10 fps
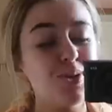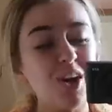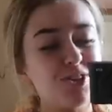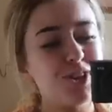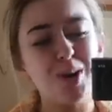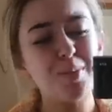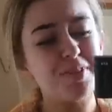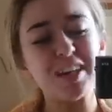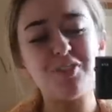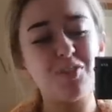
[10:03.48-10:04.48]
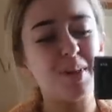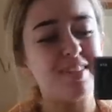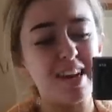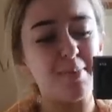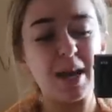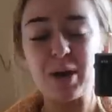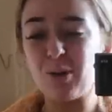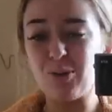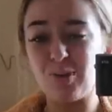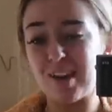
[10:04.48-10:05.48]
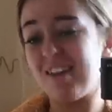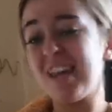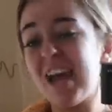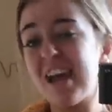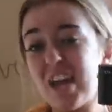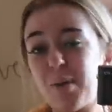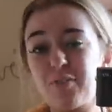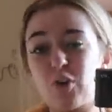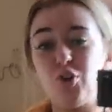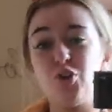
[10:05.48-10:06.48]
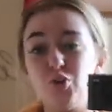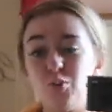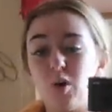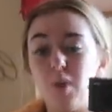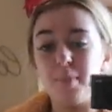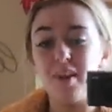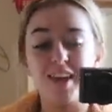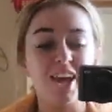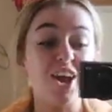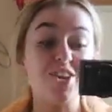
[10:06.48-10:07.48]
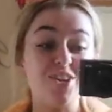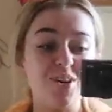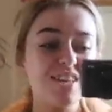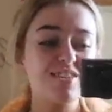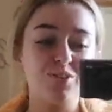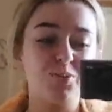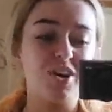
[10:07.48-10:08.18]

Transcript: You guys know I'm obsessed with my teddy bear coat already, and now I've got a new one, but like a nicer